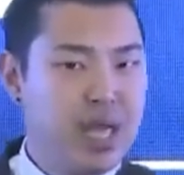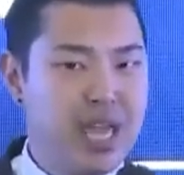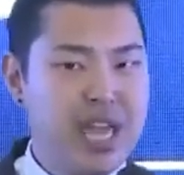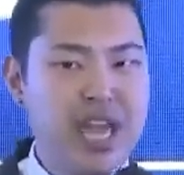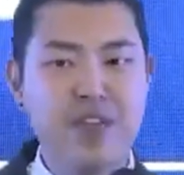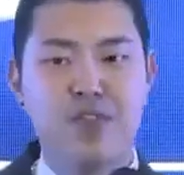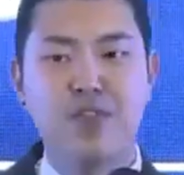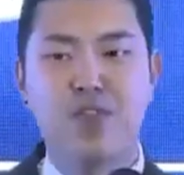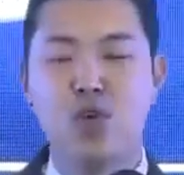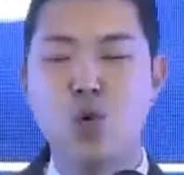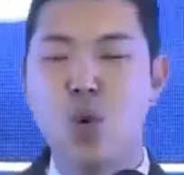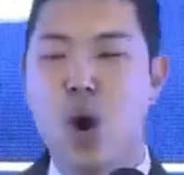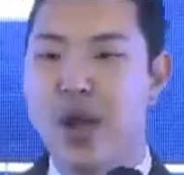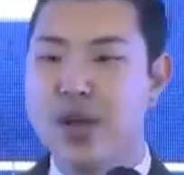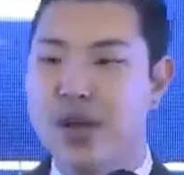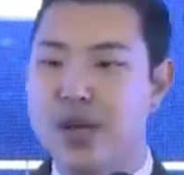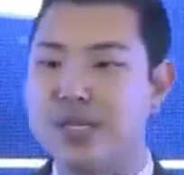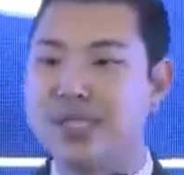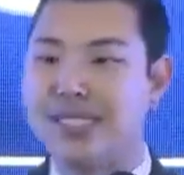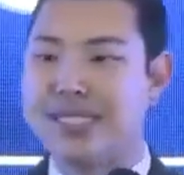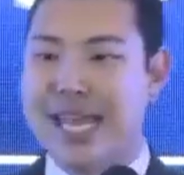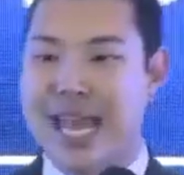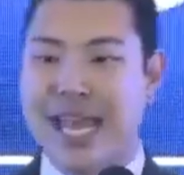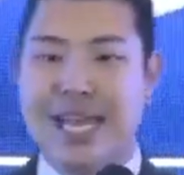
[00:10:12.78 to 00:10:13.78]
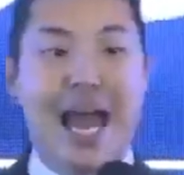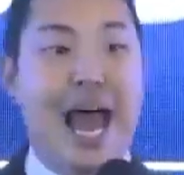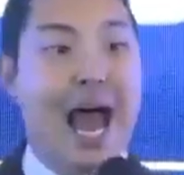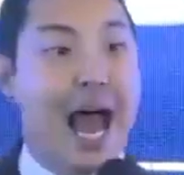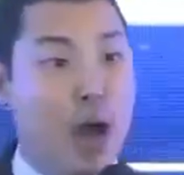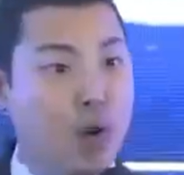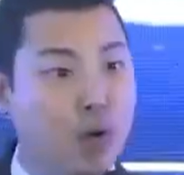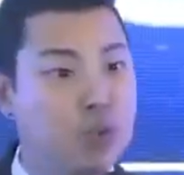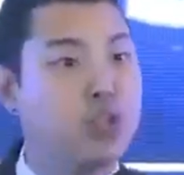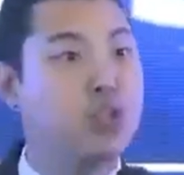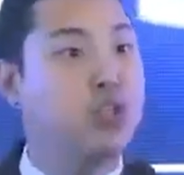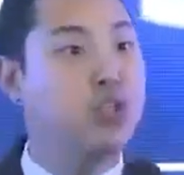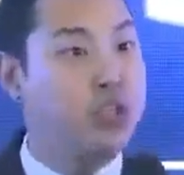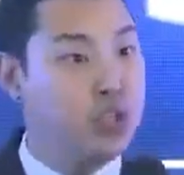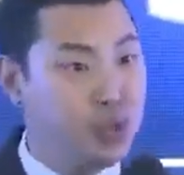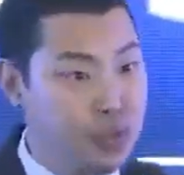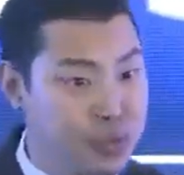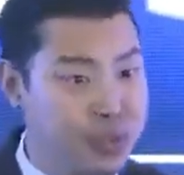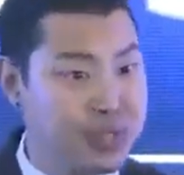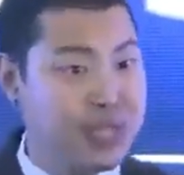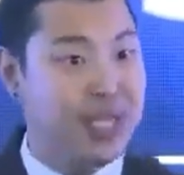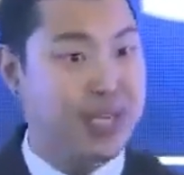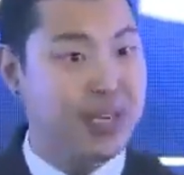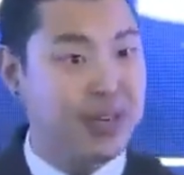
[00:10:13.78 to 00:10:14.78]
if you understand how to
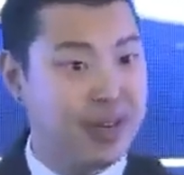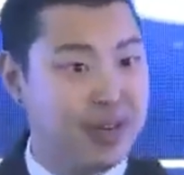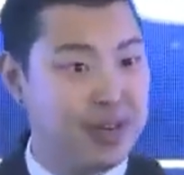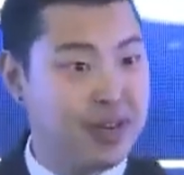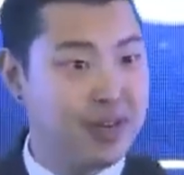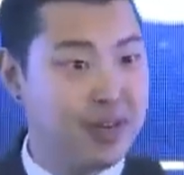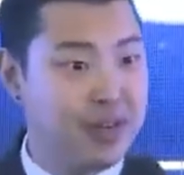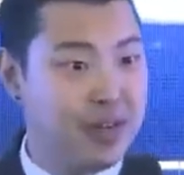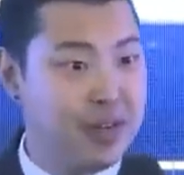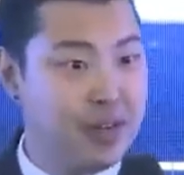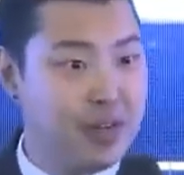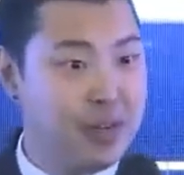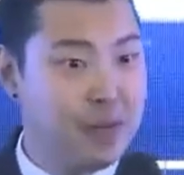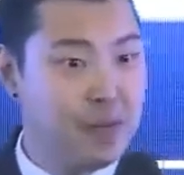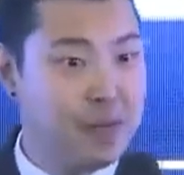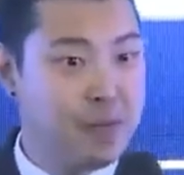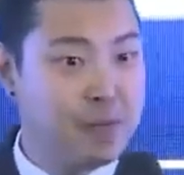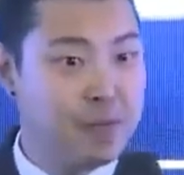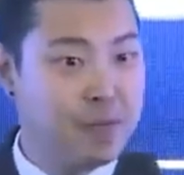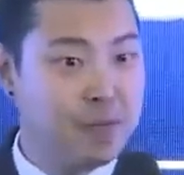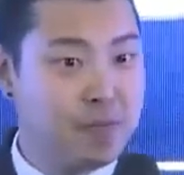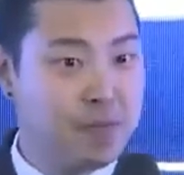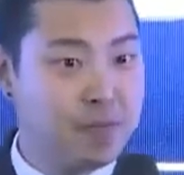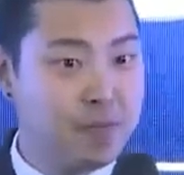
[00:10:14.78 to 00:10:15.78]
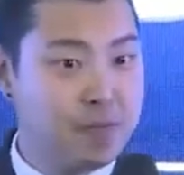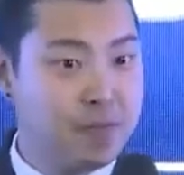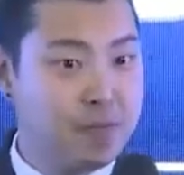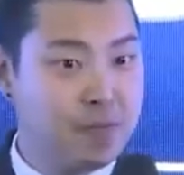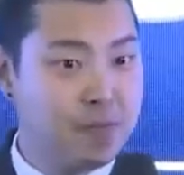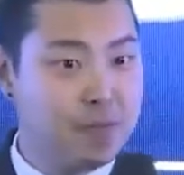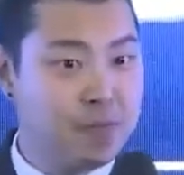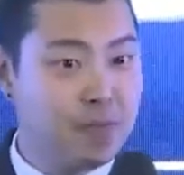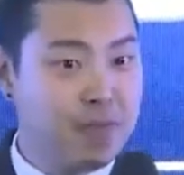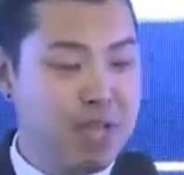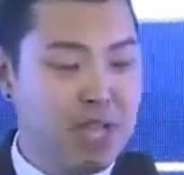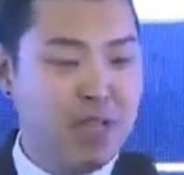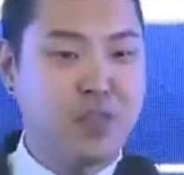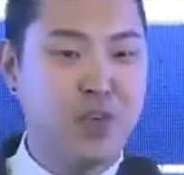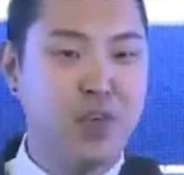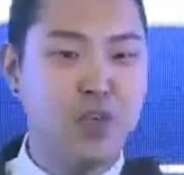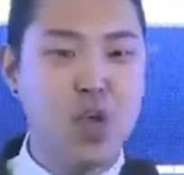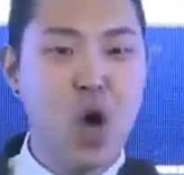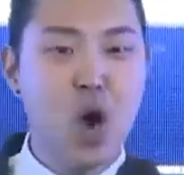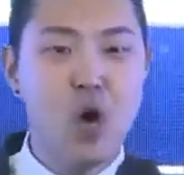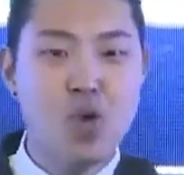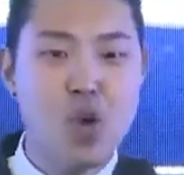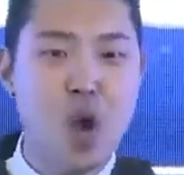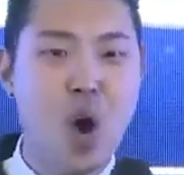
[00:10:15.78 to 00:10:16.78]
use it. If you
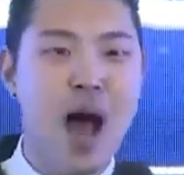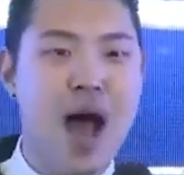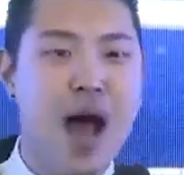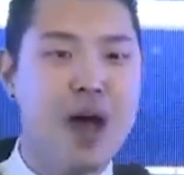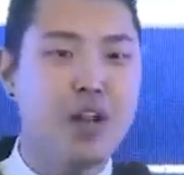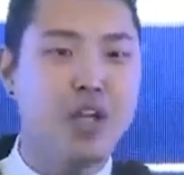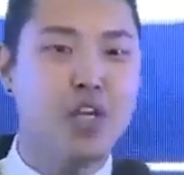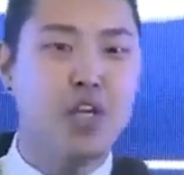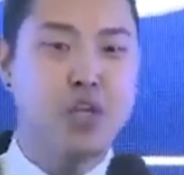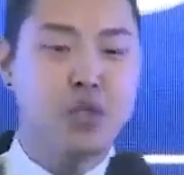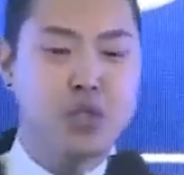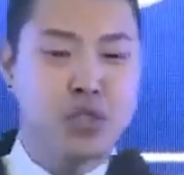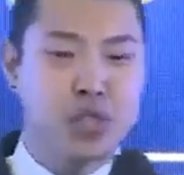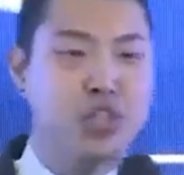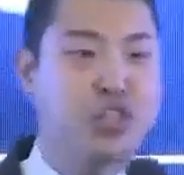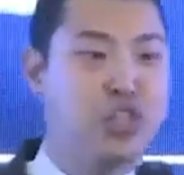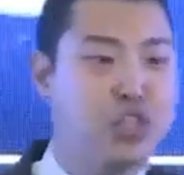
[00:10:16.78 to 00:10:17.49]
don't know how to use a